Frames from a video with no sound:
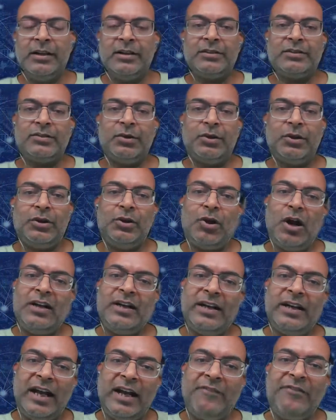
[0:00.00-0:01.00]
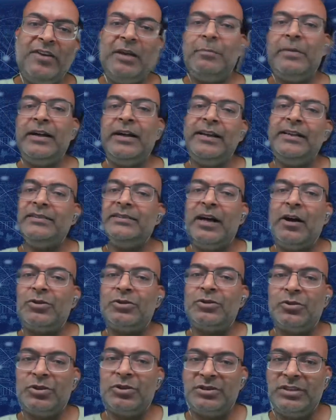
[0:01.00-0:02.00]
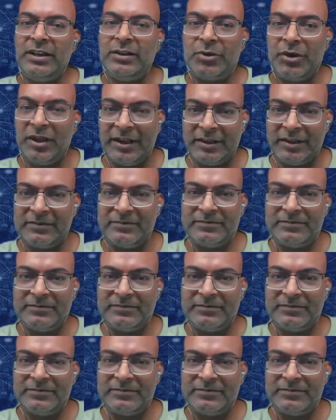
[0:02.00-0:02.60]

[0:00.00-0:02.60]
So not everybody is outsourcing today.